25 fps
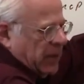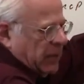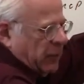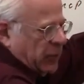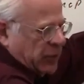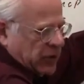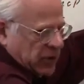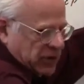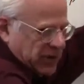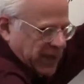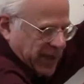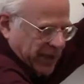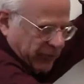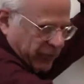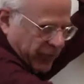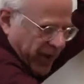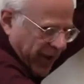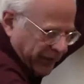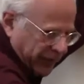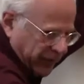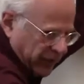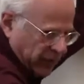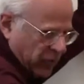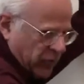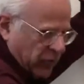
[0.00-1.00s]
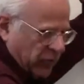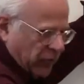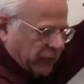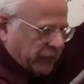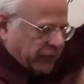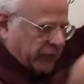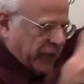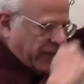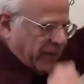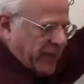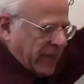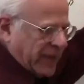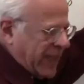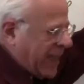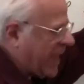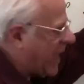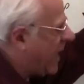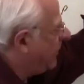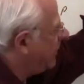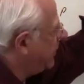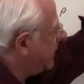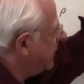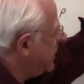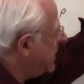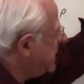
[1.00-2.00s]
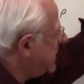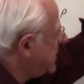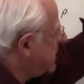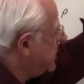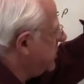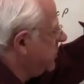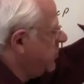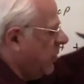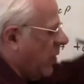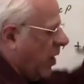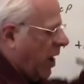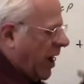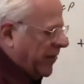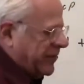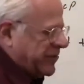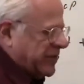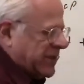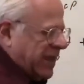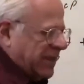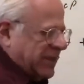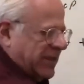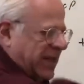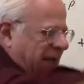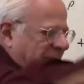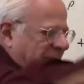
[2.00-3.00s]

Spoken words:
which is their revenue, from the capitalists to offset